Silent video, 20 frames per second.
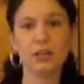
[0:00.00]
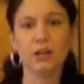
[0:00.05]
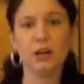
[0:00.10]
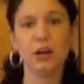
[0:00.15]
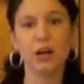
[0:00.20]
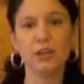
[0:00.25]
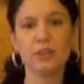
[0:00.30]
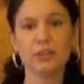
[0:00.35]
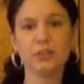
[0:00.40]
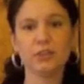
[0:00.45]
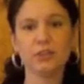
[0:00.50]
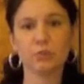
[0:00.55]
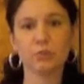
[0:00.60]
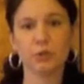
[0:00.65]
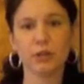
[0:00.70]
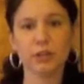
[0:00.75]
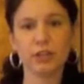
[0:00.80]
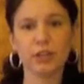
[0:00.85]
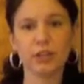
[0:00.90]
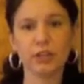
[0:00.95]
on this
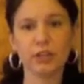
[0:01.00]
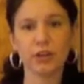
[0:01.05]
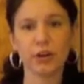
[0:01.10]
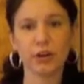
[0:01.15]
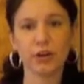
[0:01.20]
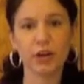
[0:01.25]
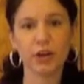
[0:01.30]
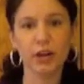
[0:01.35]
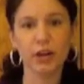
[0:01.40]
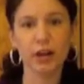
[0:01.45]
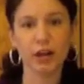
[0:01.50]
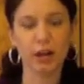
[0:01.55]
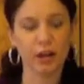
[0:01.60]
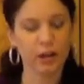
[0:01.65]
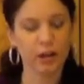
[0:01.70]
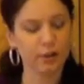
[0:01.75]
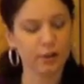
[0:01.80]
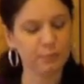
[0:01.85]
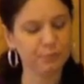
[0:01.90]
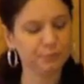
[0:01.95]
one here,
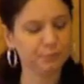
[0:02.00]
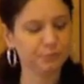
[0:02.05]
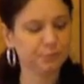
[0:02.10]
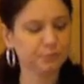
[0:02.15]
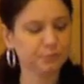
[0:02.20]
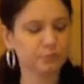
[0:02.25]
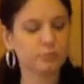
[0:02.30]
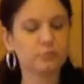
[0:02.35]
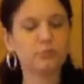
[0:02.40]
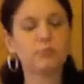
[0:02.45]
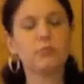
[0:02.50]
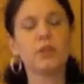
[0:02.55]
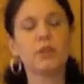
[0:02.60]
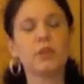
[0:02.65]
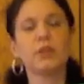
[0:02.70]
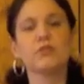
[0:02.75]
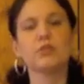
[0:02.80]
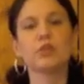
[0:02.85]
if